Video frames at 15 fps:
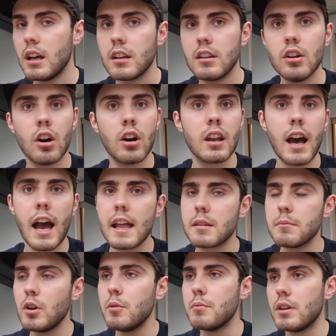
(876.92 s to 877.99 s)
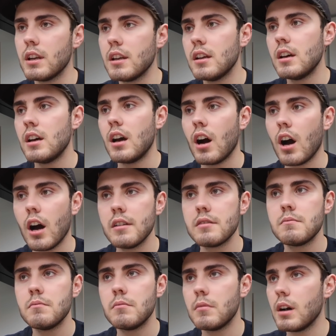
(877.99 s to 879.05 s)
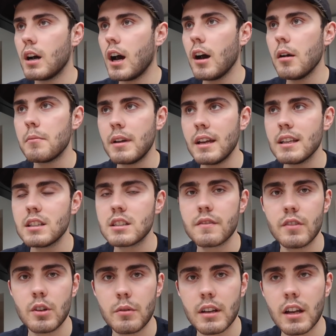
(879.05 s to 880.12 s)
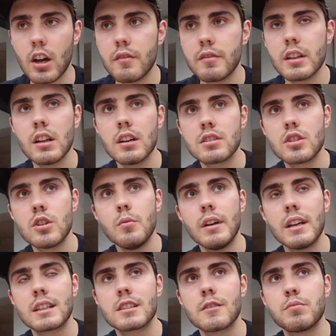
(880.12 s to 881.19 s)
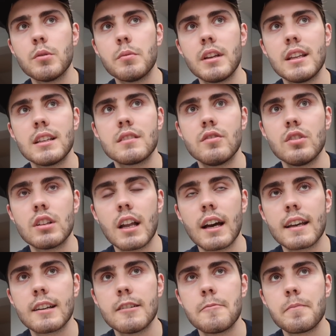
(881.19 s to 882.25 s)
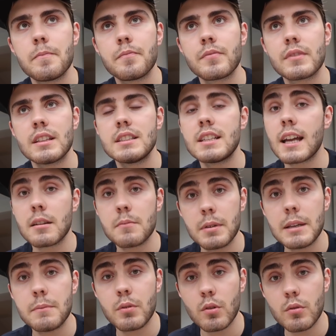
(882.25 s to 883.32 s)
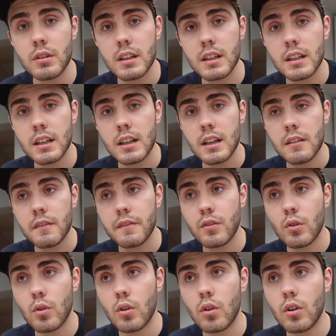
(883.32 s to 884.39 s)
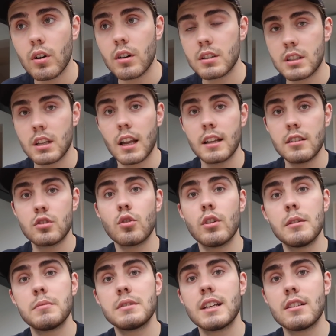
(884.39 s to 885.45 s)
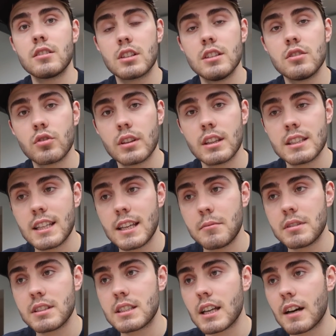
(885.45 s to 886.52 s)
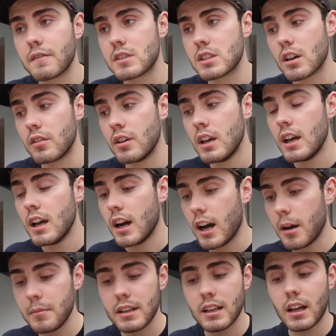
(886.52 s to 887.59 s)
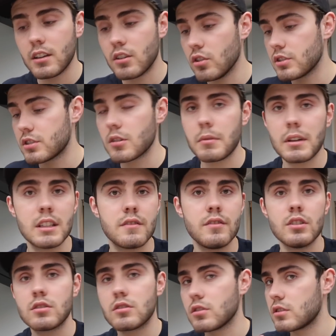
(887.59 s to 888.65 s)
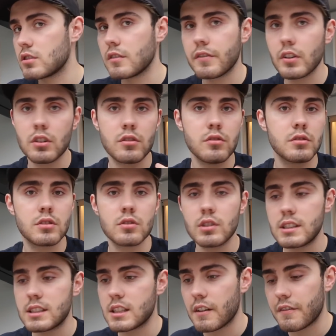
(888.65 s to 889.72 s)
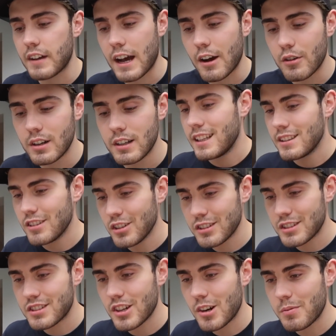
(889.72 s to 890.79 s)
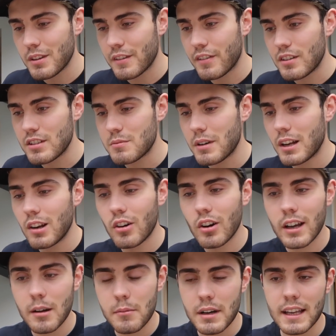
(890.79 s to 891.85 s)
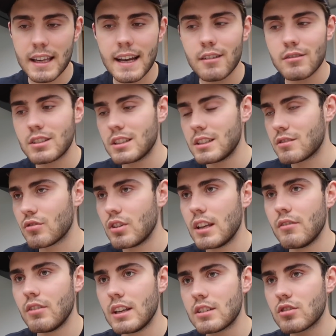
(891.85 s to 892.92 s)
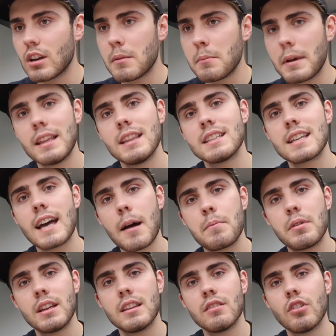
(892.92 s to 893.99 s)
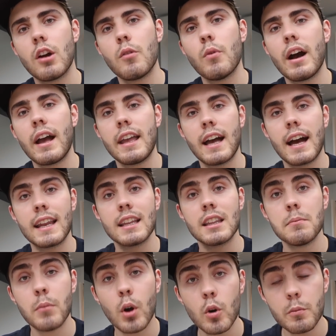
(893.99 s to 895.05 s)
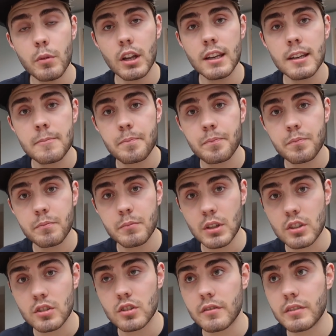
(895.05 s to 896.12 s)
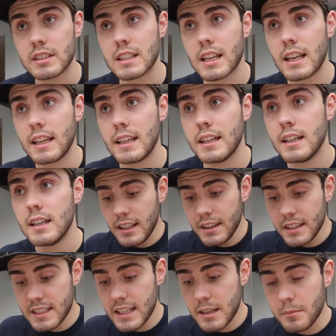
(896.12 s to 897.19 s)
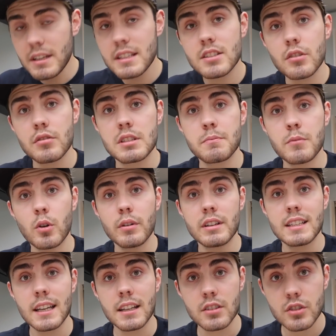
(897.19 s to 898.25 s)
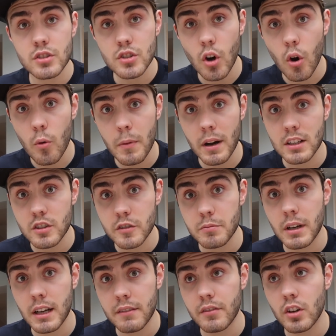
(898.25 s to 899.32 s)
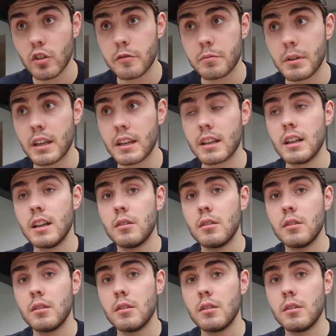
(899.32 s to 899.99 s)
you are like at the moment I'm interviewing, like over the last 2 weeks I've probably interviewed like 10 people to potentially join the team and stuff. So I'm in like non-stop interviews, non-stop phone calls, sorting stuff out, non-stop on the phone to my lawyer, my accountants, really, really trying to make this happen in the right way. And at the moment, because obviously the team is so small, it takes so much of my involvement